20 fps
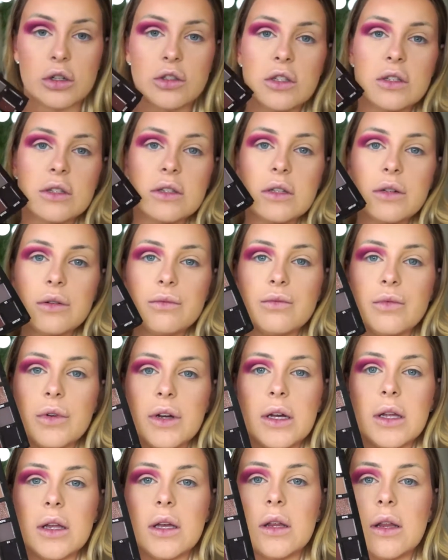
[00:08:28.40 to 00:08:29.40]
just to
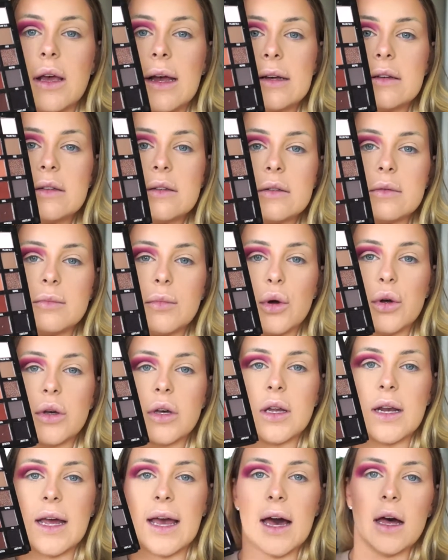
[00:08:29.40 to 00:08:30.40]
really like smoke
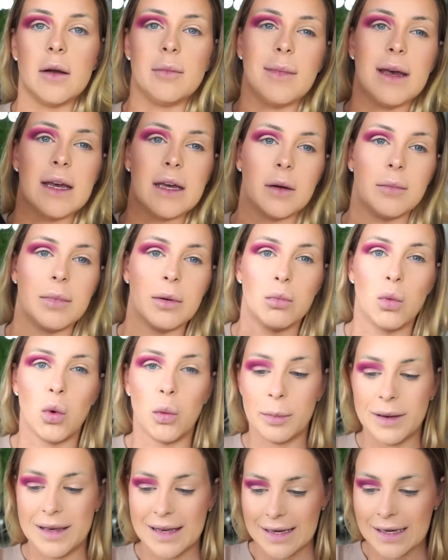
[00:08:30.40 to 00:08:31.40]
it out and make it a bit more
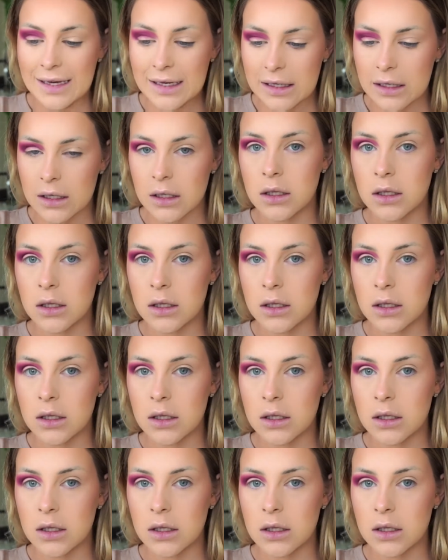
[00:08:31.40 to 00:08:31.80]
pink